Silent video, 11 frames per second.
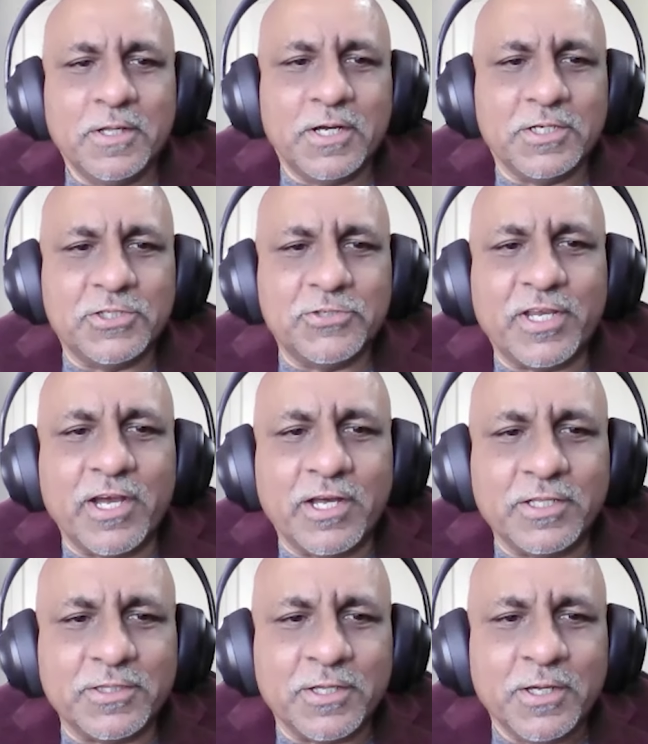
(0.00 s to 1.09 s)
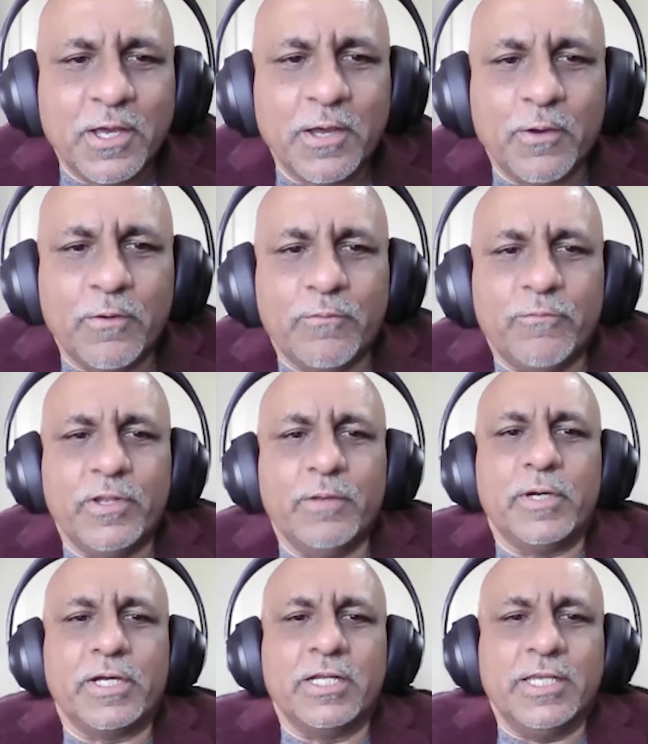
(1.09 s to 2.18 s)
uh, Srikanth uh,
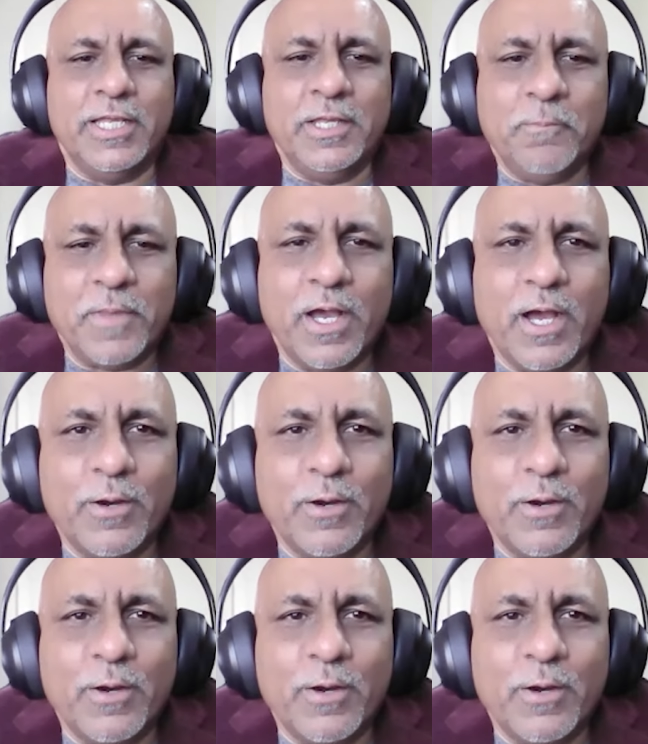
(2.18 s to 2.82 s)
uh,